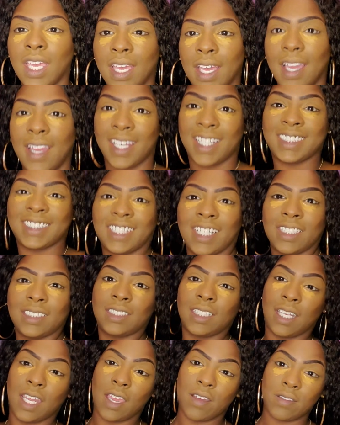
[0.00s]
Alright, y'all, so
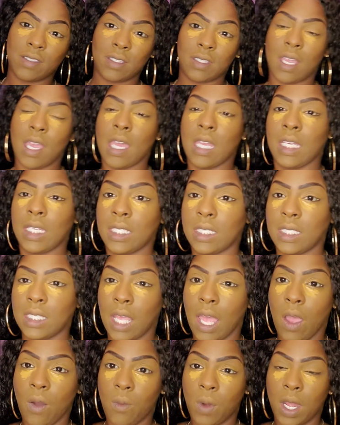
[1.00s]
now it's time to
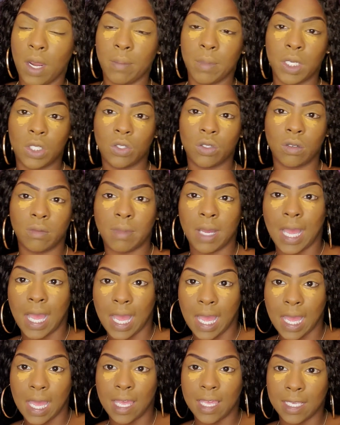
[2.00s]
decide what I'm going to do on my
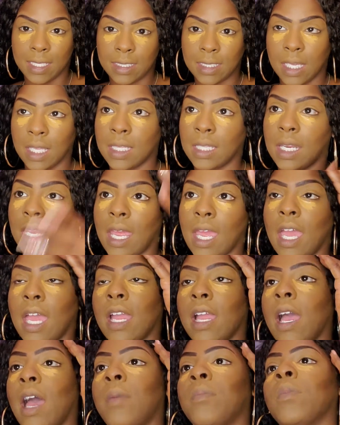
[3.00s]
eyes now that I
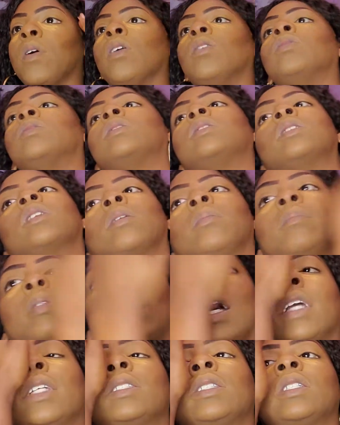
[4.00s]
got most
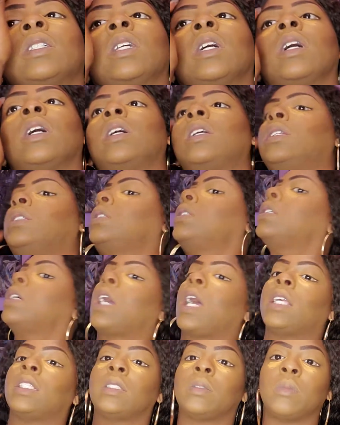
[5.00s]
complexion done. Still
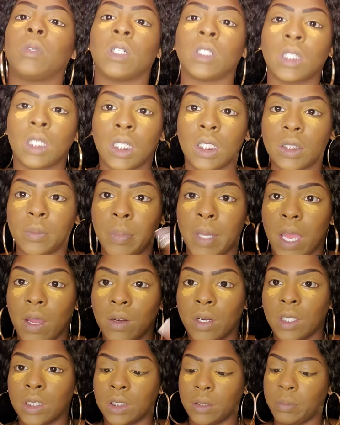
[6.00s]
got some more things,
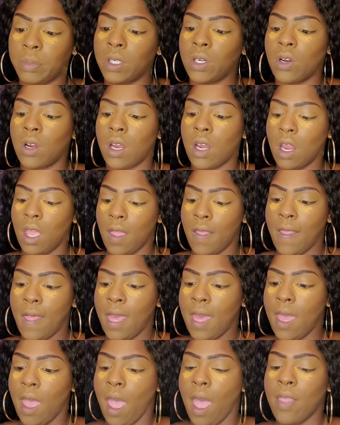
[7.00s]
powders to put on.
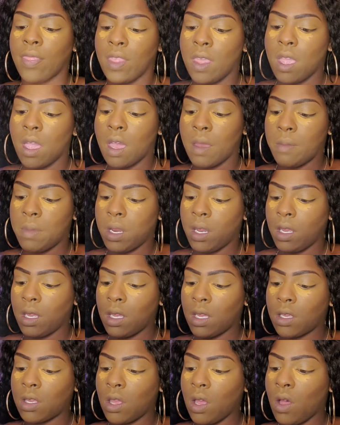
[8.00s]
I think I'm going
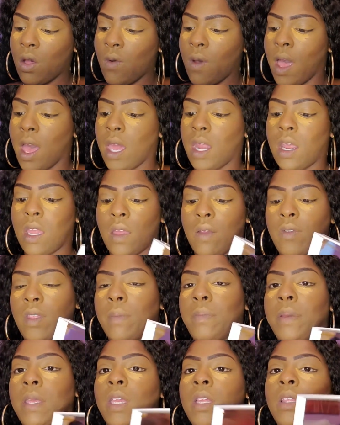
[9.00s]
to go out of the P.